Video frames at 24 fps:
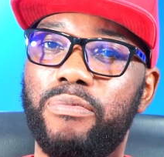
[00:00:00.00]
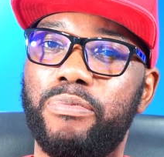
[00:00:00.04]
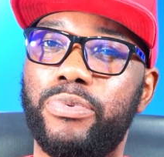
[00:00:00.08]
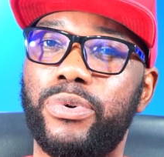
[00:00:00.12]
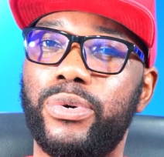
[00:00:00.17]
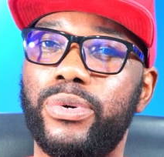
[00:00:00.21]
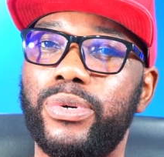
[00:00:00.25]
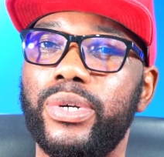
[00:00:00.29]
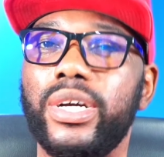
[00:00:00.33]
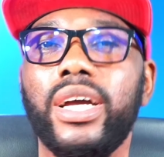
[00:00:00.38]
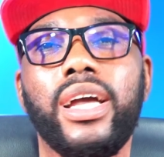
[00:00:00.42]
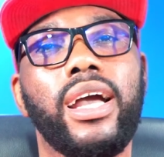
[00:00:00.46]

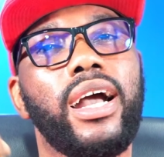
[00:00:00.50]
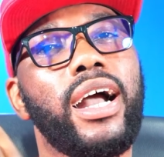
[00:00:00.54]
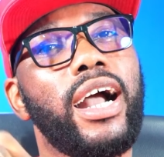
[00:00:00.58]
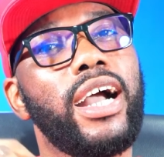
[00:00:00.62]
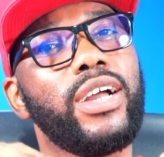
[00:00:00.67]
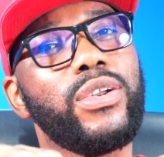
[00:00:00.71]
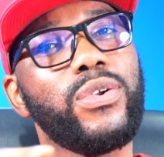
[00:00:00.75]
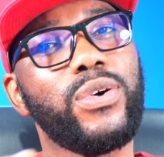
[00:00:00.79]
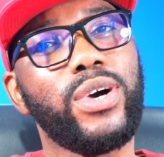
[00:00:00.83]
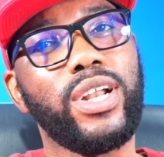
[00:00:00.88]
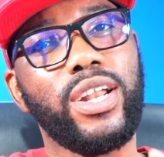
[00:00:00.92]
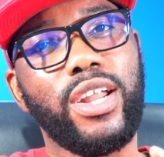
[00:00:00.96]
Pro. I
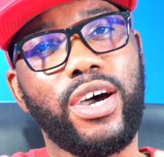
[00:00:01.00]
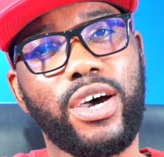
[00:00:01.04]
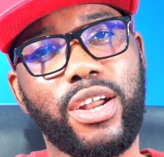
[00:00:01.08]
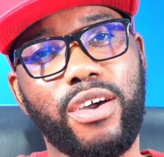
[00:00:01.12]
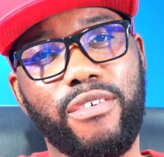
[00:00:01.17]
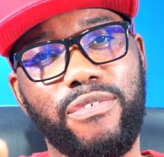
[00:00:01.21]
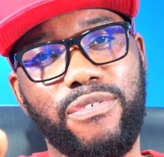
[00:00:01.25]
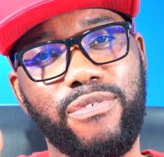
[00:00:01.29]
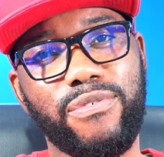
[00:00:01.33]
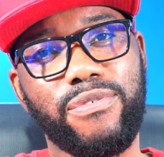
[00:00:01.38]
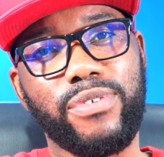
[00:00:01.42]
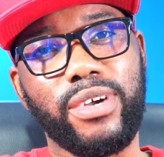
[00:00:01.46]
know a lot
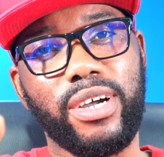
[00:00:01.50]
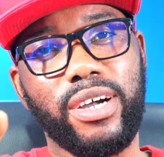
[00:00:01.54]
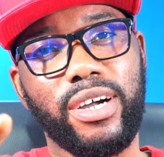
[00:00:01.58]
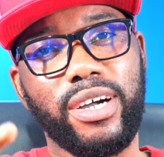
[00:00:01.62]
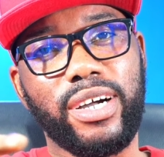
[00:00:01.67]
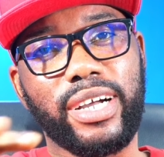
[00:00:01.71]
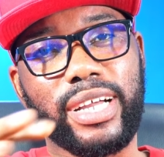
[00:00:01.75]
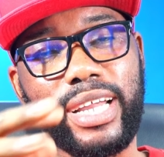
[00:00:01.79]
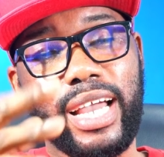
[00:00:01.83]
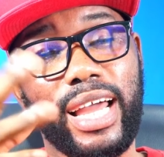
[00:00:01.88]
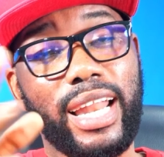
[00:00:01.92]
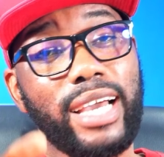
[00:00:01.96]

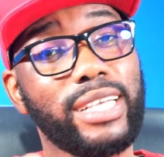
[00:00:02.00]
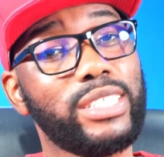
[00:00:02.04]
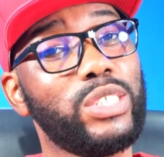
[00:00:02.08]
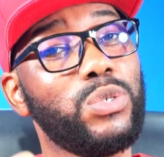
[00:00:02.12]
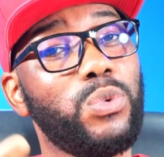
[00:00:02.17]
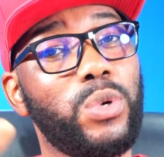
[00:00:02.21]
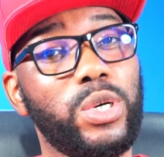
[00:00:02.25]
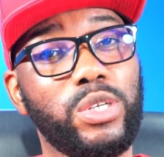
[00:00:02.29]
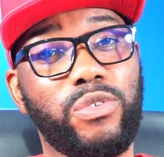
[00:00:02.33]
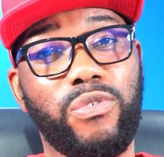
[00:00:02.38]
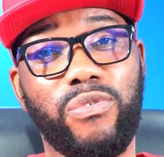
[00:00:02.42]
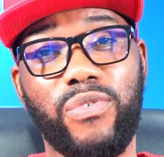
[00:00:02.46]
of Galaxy
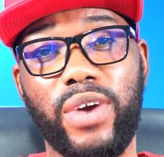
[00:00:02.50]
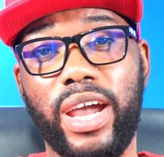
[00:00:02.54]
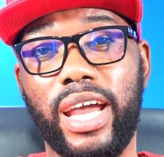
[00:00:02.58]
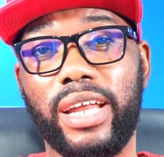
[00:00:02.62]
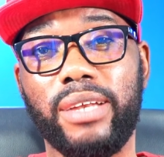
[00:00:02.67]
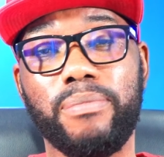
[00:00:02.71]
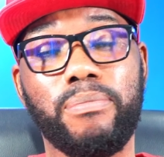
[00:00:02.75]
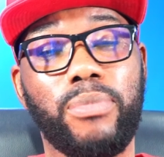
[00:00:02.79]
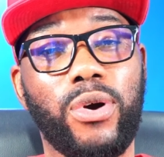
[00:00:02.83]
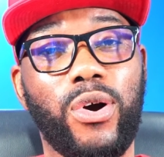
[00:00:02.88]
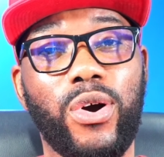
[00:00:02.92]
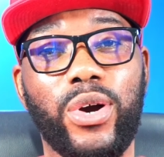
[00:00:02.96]
Watch
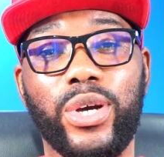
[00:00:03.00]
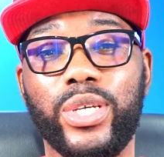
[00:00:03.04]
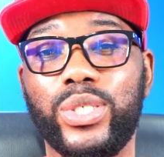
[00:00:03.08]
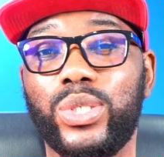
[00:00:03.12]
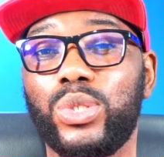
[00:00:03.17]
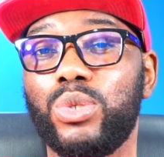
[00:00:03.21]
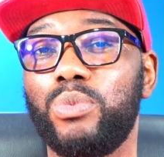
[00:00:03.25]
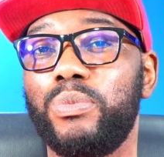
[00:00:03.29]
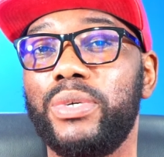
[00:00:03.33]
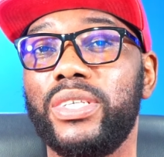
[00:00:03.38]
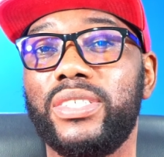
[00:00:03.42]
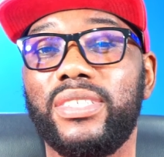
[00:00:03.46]

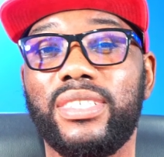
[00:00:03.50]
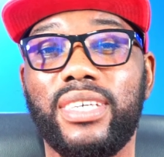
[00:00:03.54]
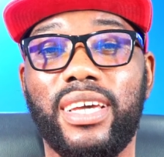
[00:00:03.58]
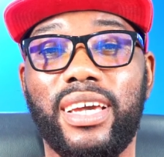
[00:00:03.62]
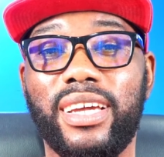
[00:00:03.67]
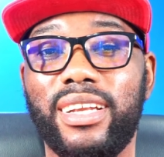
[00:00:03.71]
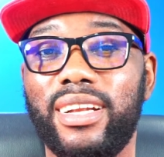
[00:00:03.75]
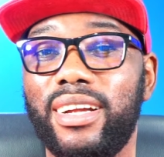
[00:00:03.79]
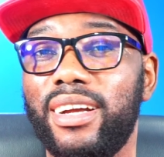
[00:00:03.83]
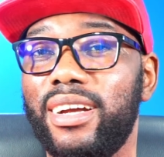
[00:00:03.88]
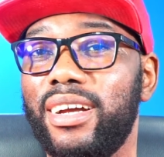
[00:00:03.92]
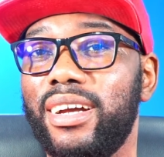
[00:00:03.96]
fanboys will be
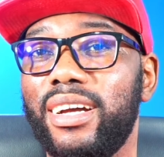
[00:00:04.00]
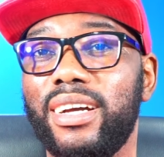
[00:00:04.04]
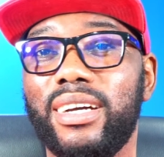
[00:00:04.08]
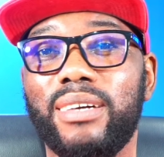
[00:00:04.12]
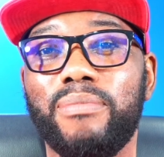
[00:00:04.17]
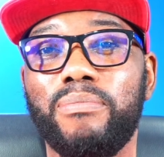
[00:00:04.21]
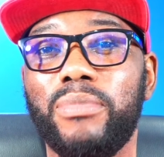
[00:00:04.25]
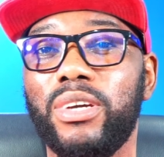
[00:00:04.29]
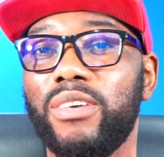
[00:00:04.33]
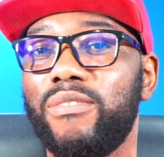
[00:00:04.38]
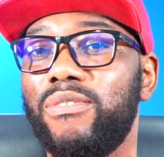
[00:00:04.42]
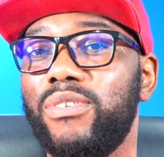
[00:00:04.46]
saying,
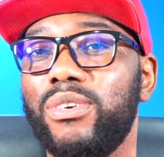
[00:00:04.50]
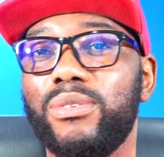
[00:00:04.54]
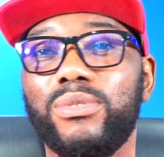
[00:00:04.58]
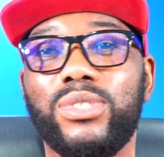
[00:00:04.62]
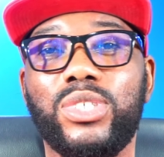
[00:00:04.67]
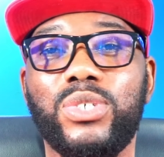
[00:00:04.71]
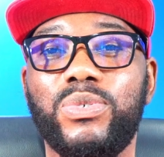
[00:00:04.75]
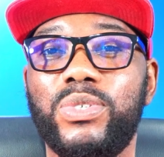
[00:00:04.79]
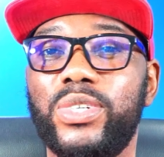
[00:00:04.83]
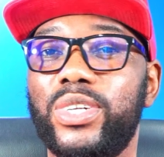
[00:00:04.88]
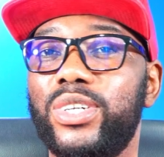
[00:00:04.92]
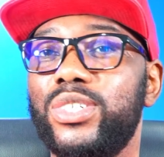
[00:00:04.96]
Big Phil
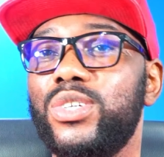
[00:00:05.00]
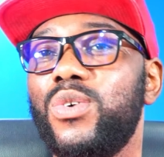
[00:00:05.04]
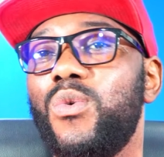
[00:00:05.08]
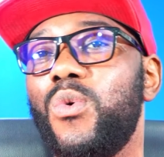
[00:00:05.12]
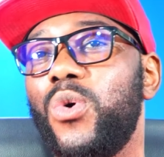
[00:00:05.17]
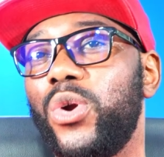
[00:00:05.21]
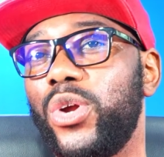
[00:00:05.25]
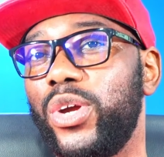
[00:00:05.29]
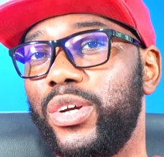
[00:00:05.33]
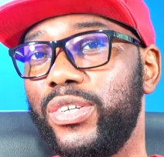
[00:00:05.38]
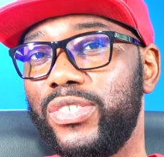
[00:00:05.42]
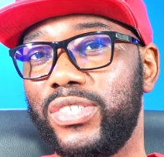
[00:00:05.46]
TV, you don't know
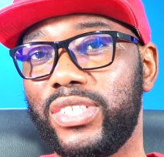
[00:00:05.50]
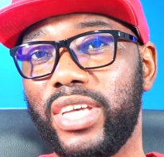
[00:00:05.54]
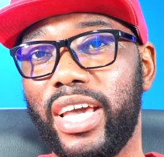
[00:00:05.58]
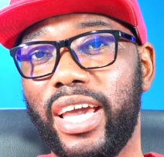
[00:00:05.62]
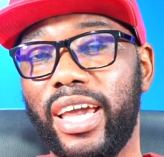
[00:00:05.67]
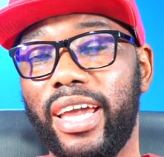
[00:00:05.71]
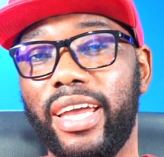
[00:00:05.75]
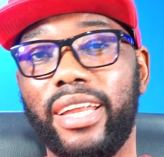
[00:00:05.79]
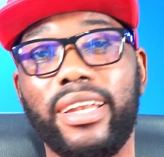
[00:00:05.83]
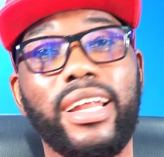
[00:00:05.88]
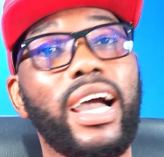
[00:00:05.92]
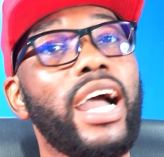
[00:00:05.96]
what you're
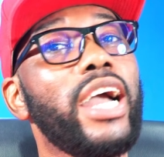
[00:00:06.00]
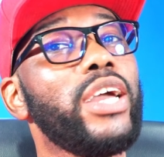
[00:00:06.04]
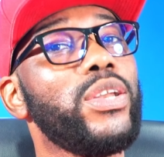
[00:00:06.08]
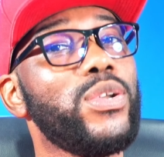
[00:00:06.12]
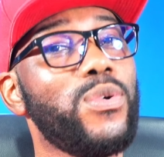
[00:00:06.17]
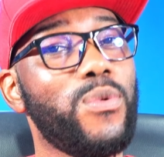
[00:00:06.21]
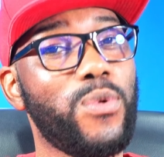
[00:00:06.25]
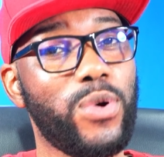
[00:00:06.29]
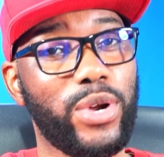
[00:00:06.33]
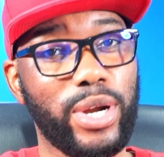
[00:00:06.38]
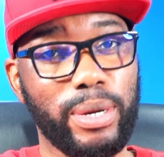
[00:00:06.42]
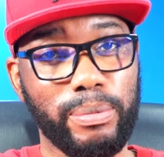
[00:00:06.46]
saying. I know
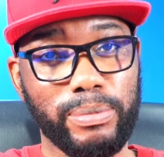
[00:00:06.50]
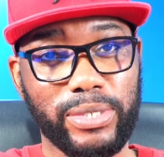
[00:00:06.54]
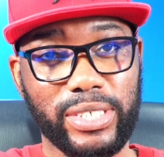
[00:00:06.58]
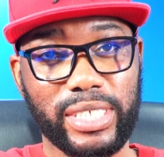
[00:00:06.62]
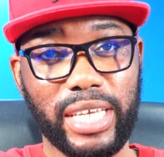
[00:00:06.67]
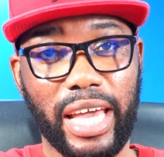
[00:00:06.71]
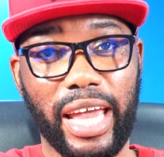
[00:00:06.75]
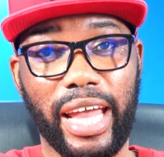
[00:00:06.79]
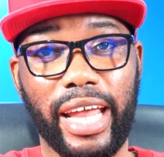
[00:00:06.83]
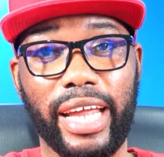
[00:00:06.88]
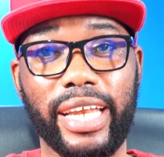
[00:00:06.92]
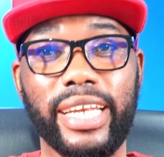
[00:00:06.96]
what I'm
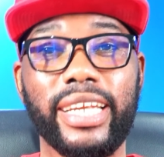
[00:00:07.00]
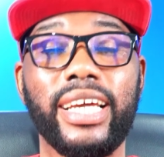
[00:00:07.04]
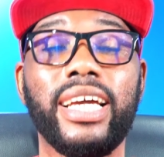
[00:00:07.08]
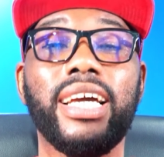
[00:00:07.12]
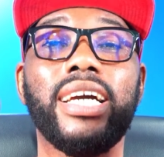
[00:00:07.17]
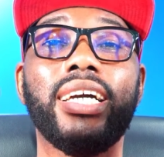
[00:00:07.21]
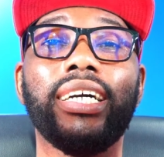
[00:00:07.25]
saying.